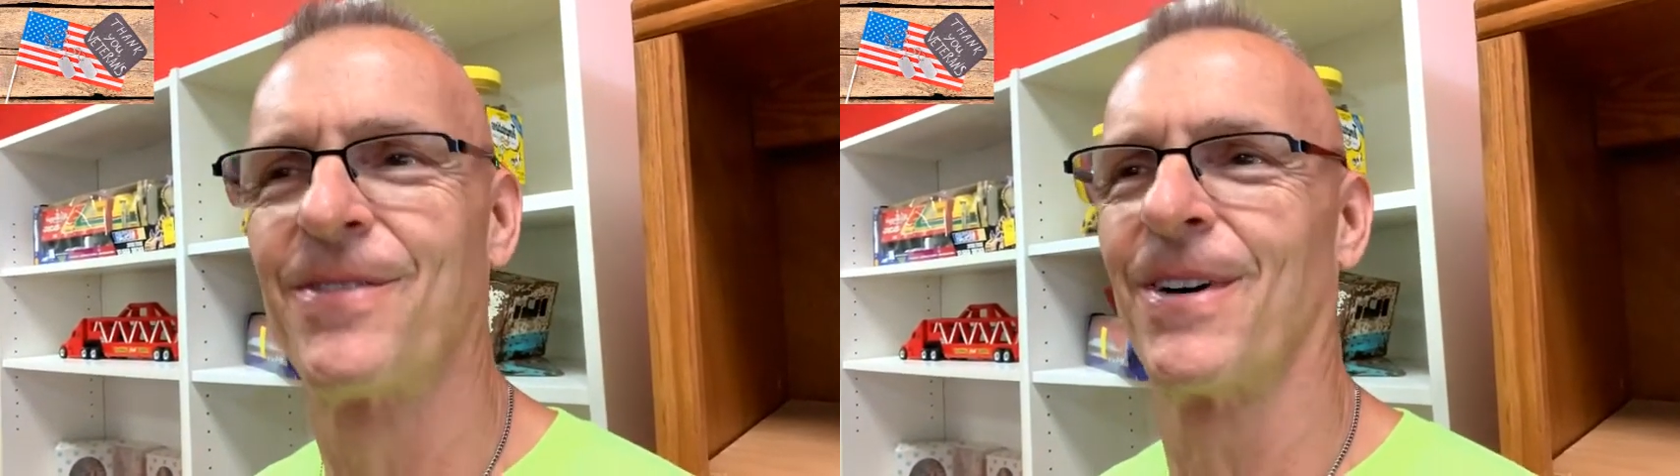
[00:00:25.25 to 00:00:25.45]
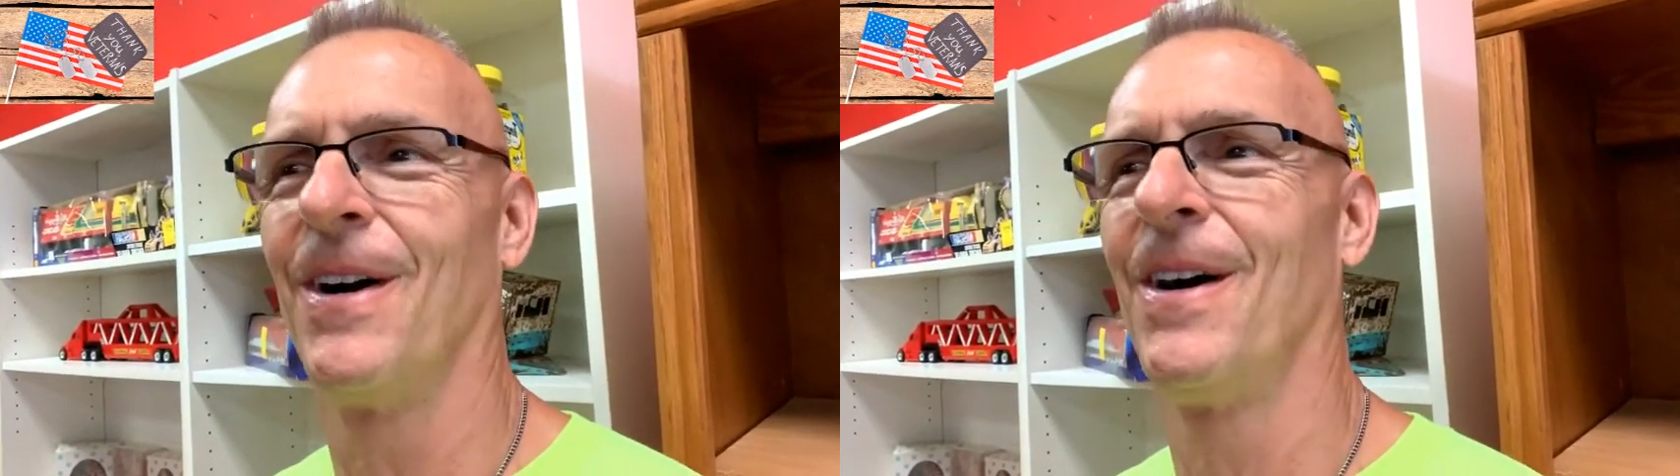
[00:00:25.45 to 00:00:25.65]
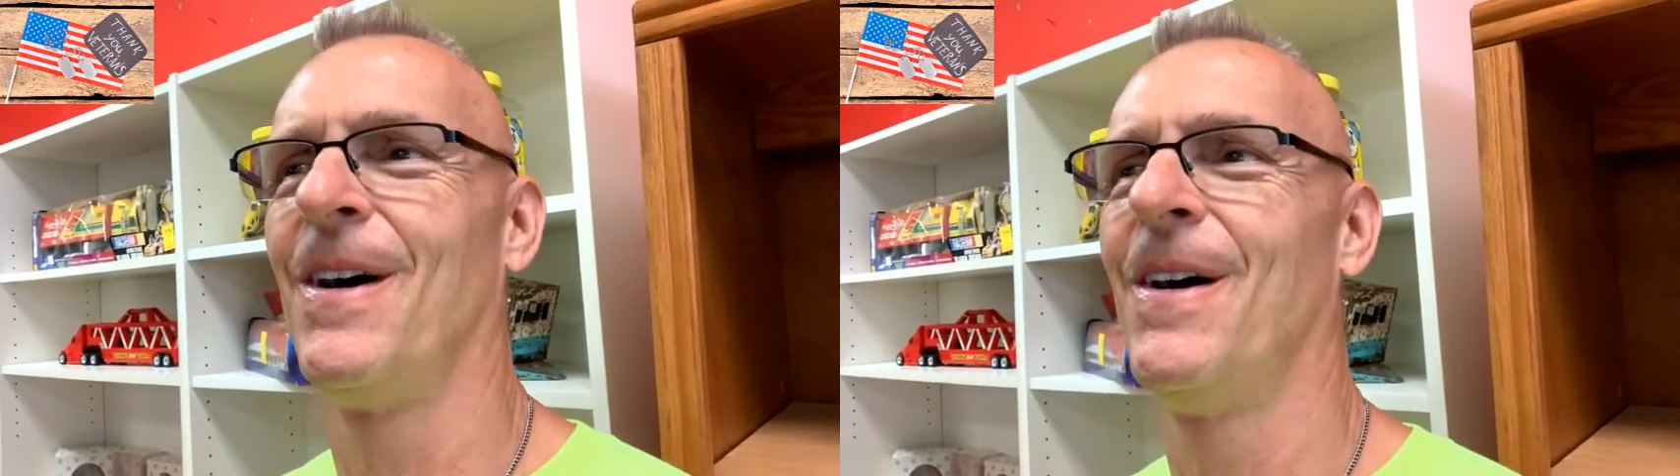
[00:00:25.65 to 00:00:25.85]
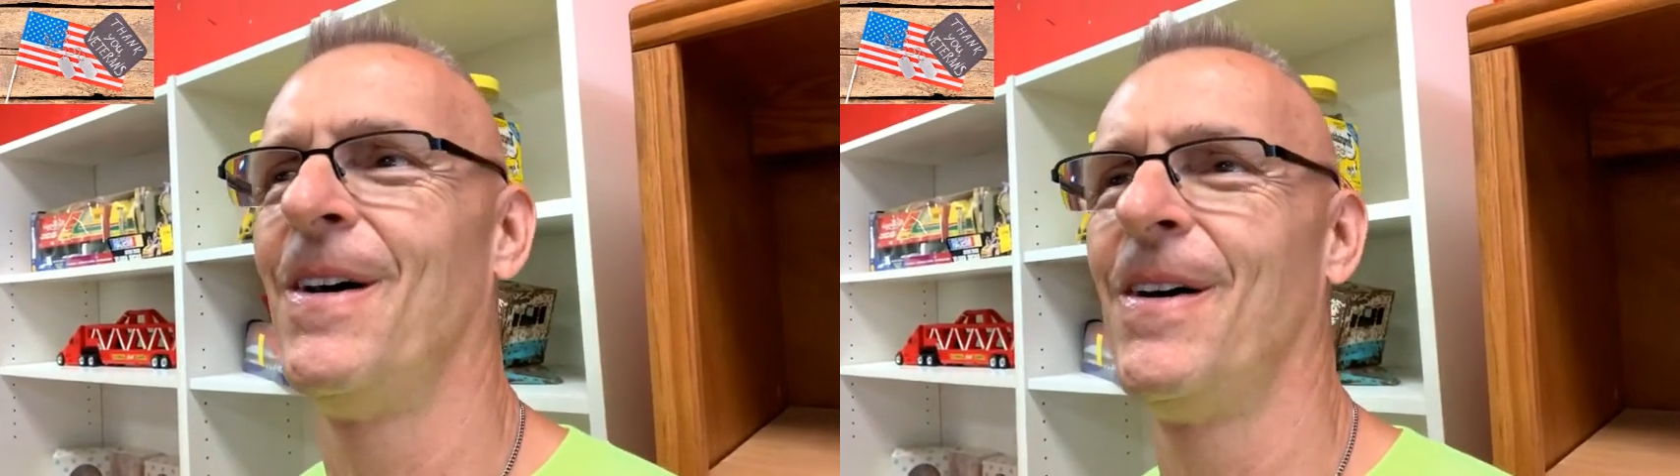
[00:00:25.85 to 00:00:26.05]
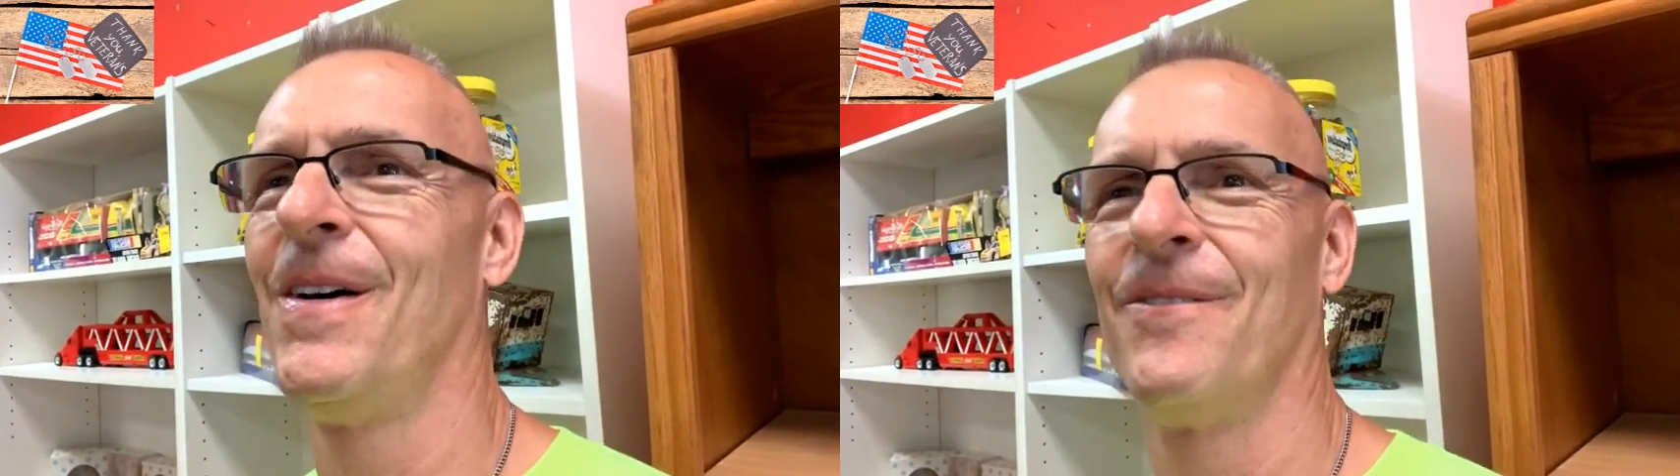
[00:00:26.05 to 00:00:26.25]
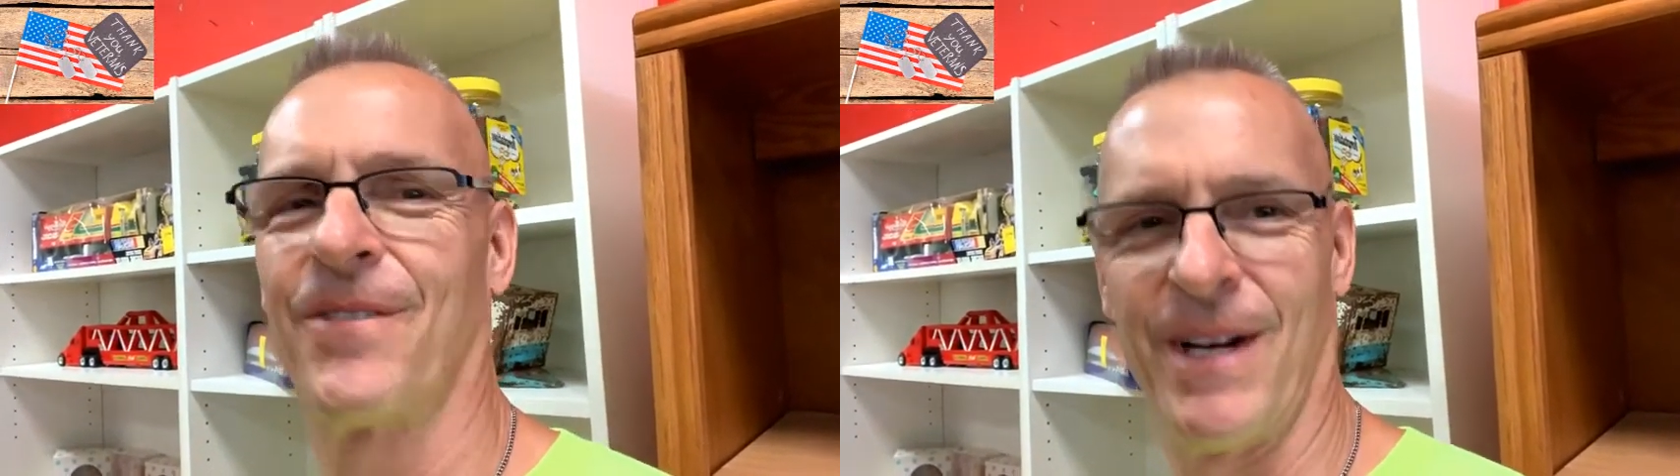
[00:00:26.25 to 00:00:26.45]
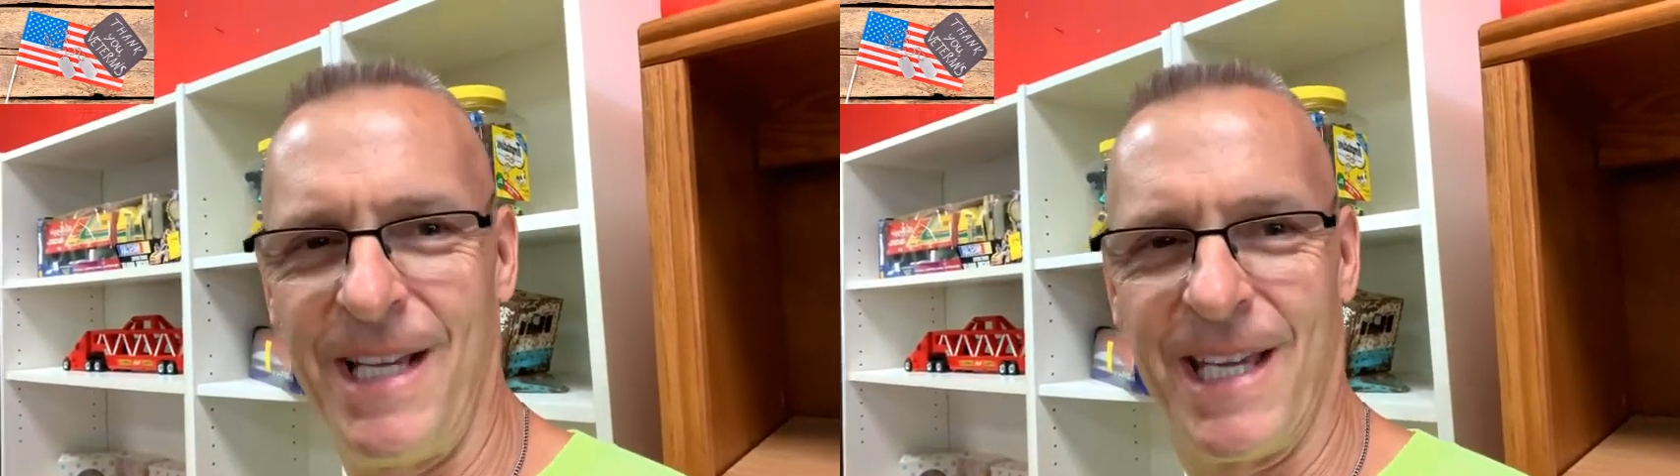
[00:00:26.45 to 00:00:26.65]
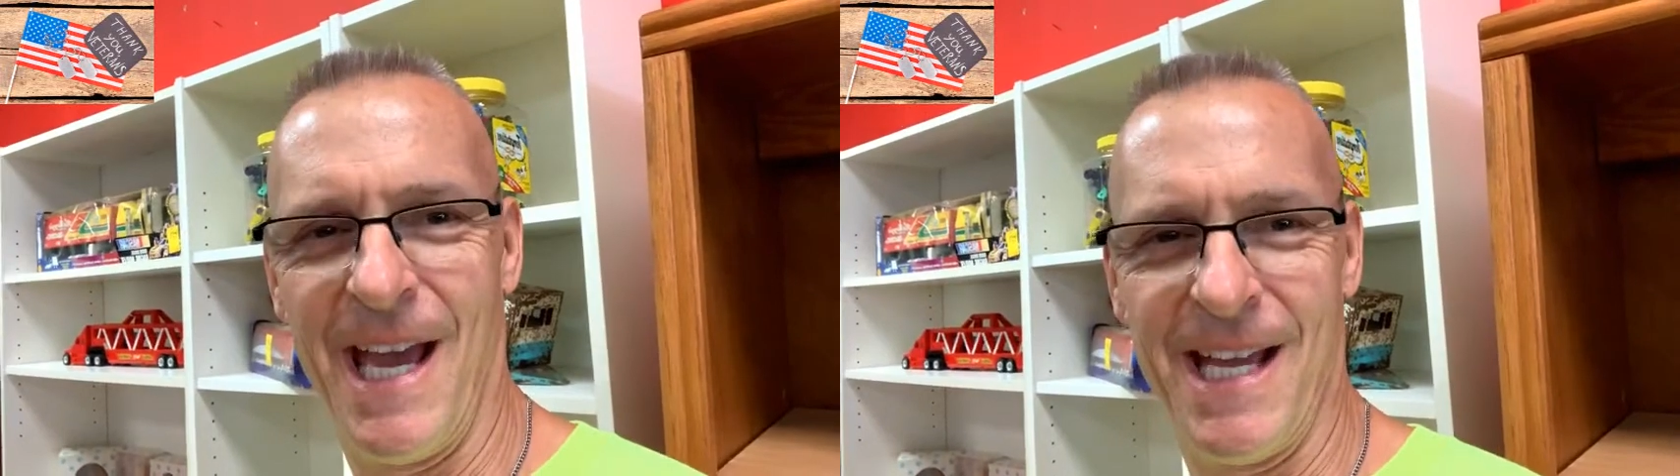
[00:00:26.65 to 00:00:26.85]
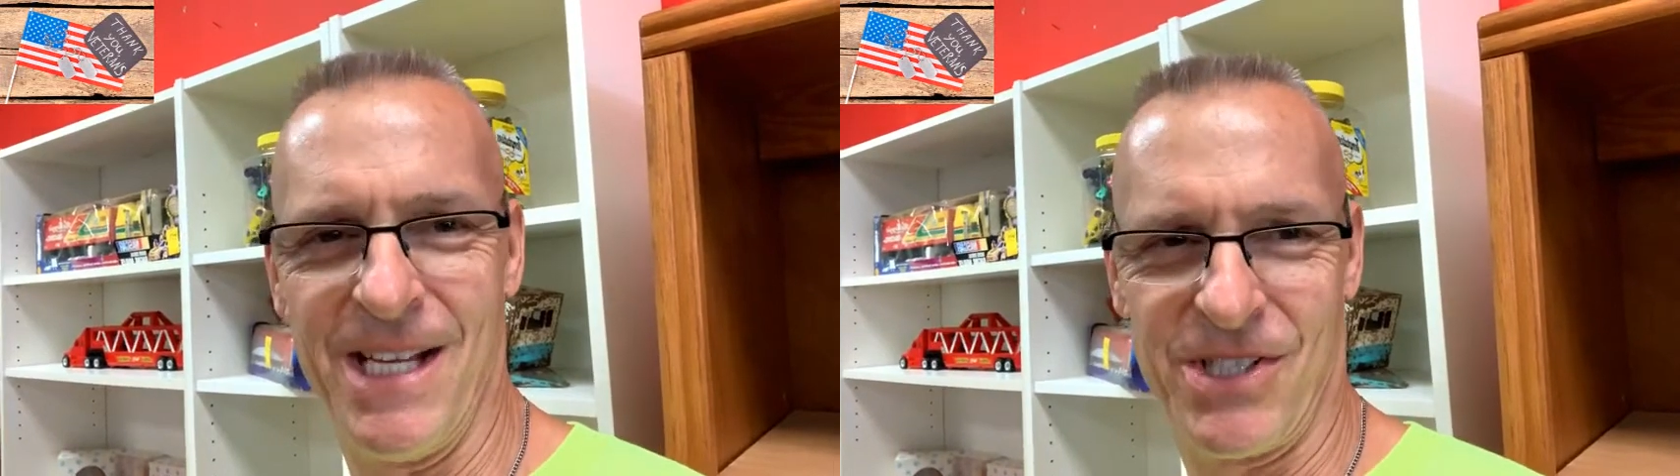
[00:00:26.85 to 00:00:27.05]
from pre-K.